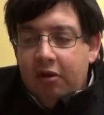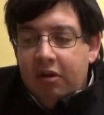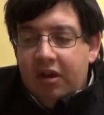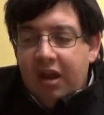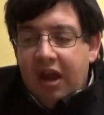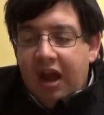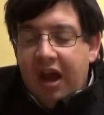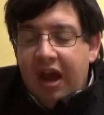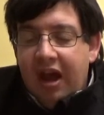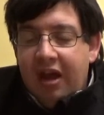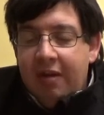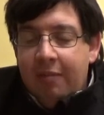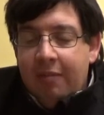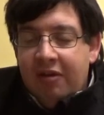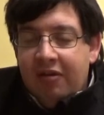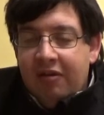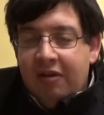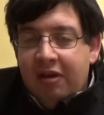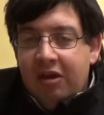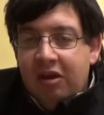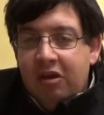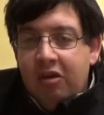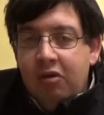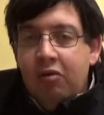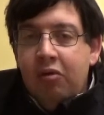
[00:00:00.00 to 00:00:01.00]
time as
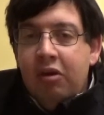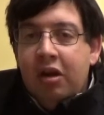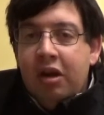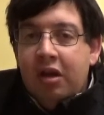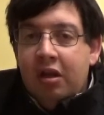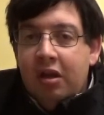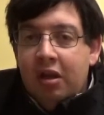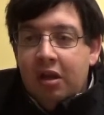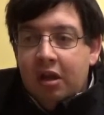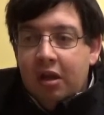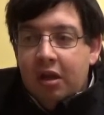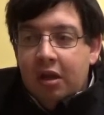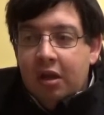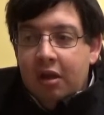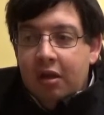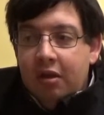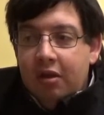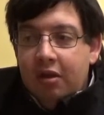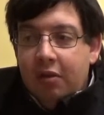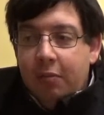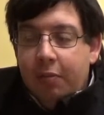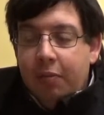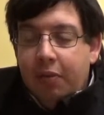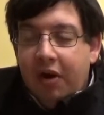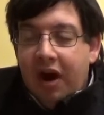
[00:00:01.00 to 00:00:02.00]
a unit
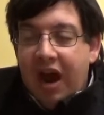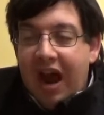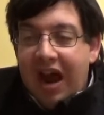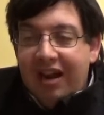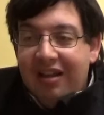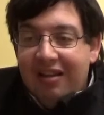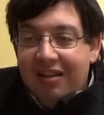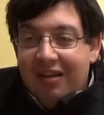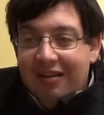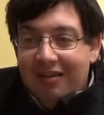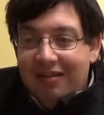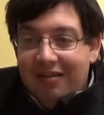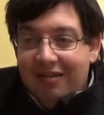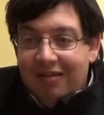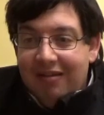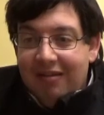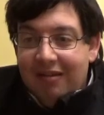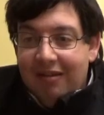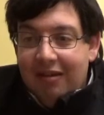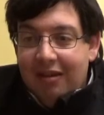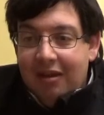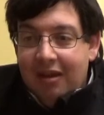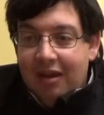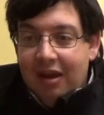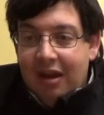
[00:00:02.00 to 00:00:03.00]
to practice
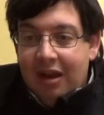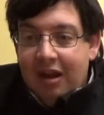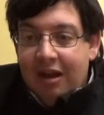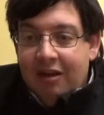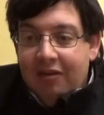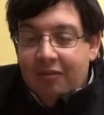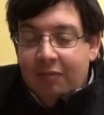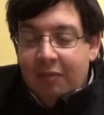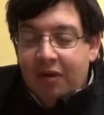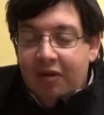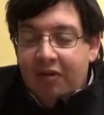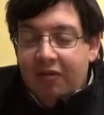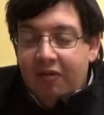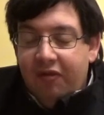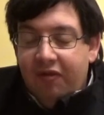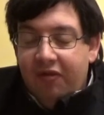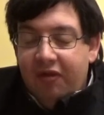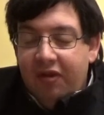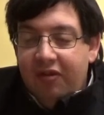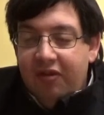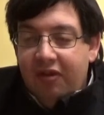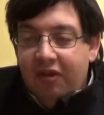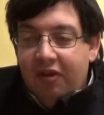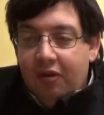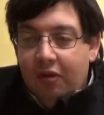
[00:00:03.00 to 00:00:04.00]
and as much
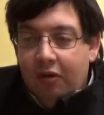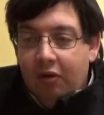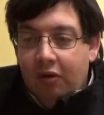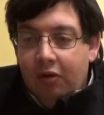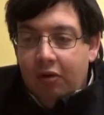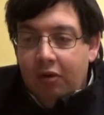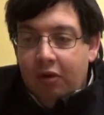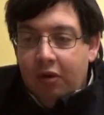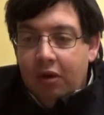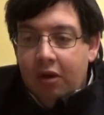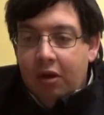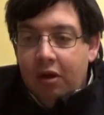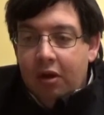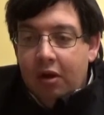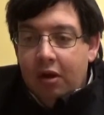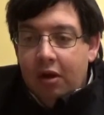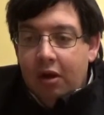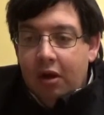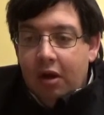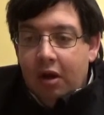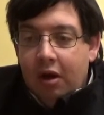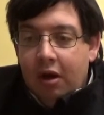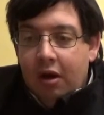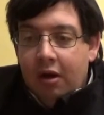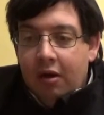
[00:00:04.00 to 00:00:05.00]
physical.
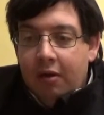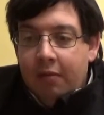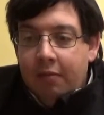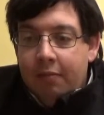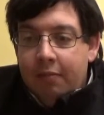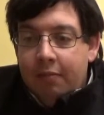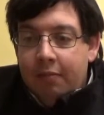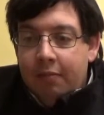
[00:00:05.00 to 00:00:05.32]
They're